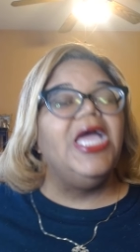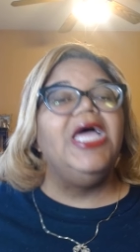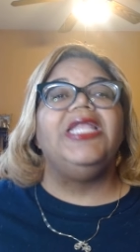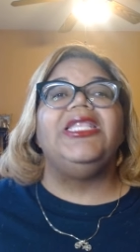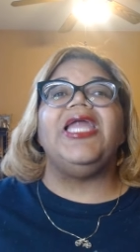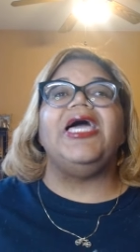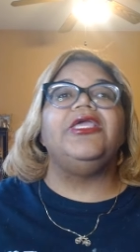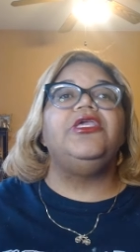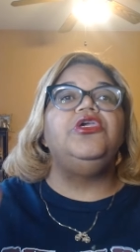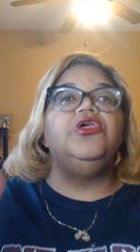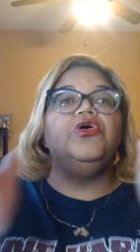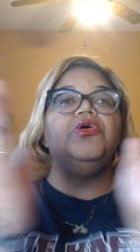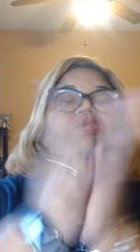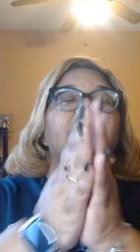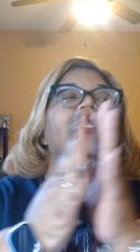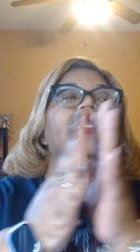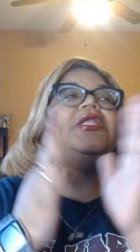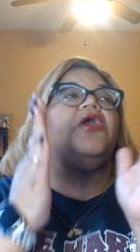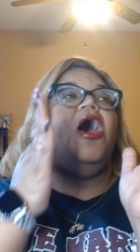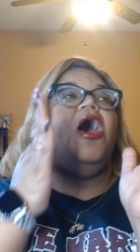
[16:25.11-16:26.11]
Like, you
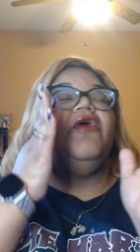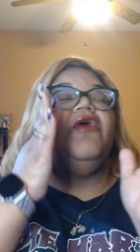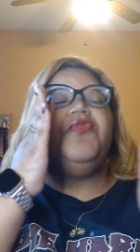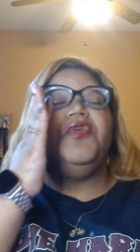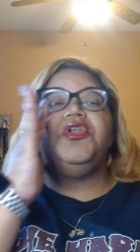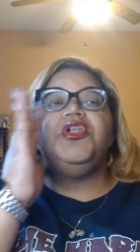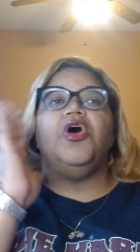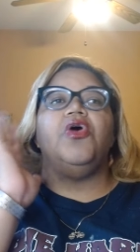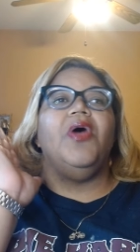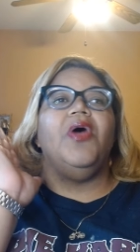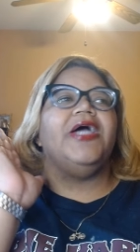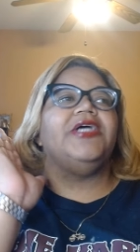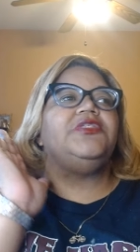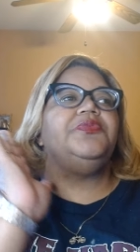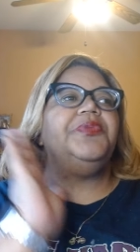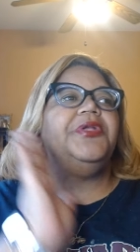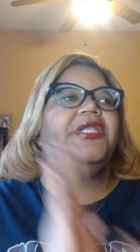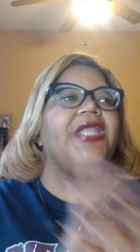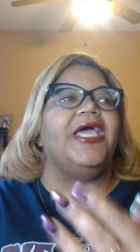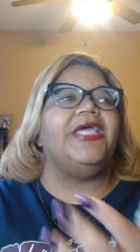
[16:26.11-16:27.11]
didn't offer no
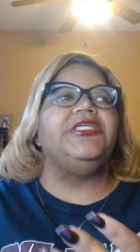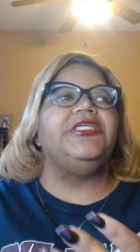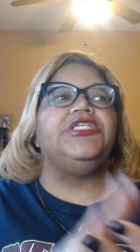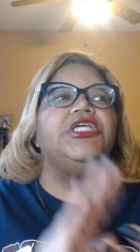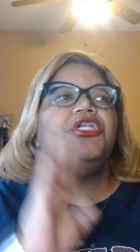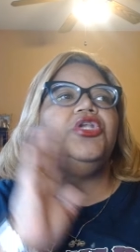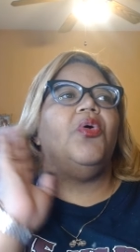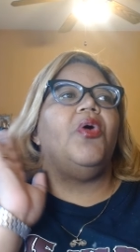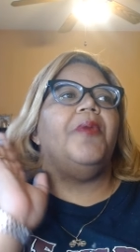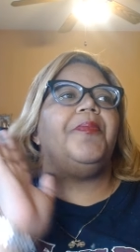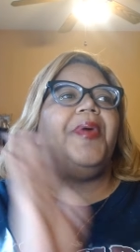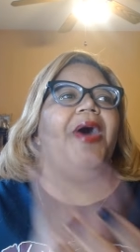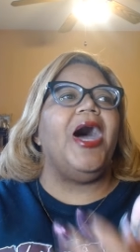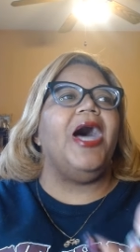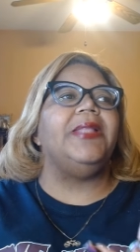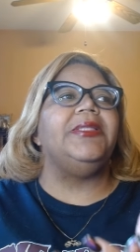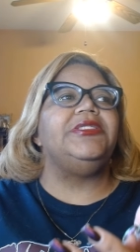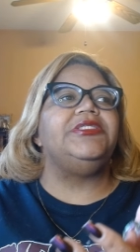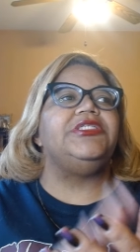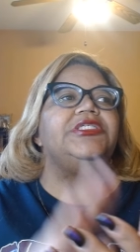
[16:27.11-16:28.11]
explanation, no
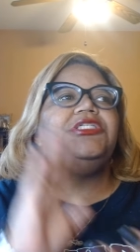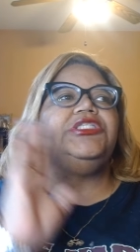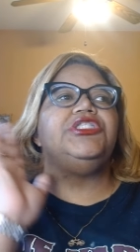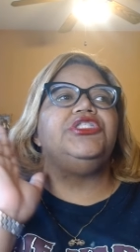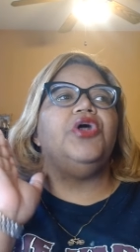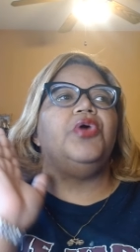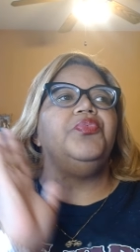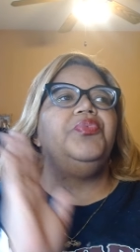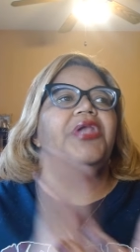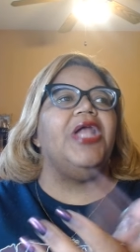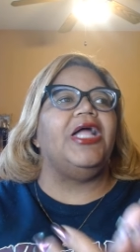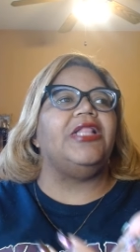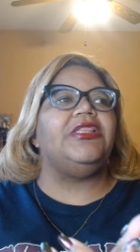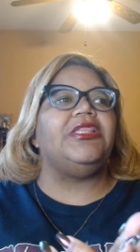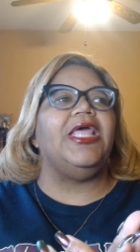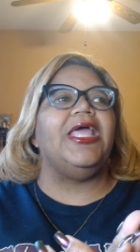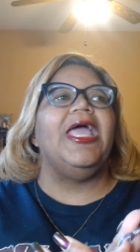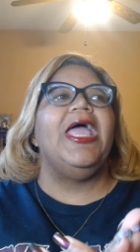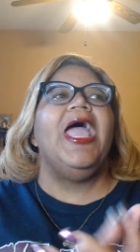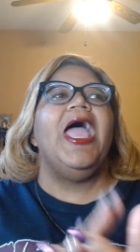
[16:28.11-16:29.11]
apologies, no
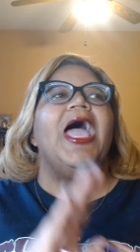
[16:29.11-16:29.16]
nothing.